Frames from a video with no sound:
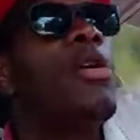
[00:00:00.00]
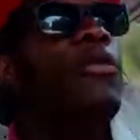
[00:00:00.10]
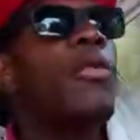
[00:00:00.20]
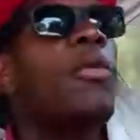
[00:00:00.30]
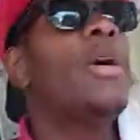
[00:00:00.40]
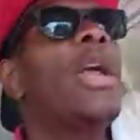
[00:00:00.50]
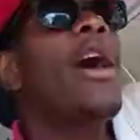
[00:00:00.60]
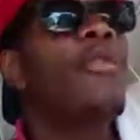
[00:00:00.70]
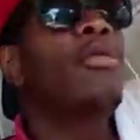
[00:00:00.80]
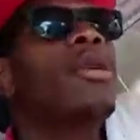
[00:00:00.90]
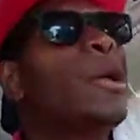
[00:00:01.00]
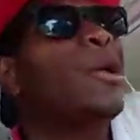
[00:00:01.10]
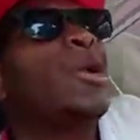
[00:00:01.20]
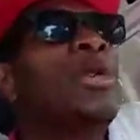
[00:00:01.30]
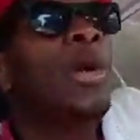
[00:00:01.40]
for whatever
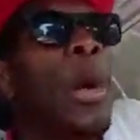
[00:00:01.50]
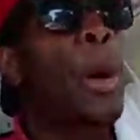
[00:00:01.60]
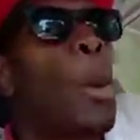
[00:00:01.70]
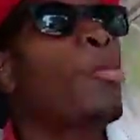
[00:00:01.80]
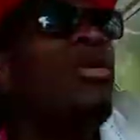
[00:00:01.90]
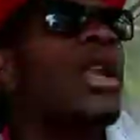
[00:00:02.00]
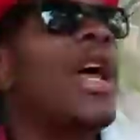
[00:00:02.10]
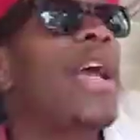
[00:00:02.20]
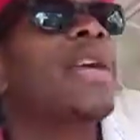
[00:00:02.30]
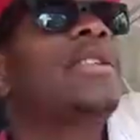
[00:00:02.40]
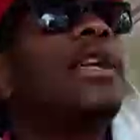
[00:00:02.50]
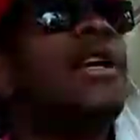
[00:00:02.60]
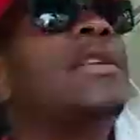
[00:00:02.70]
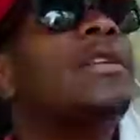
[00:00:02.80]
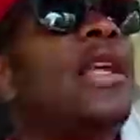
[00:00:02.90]
reason. But like I
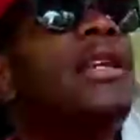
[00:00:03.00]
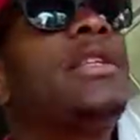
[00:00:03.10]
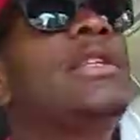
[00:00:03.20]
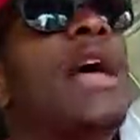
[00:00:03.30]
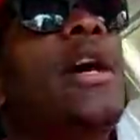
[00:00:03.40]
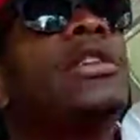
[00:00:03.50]
said, this is how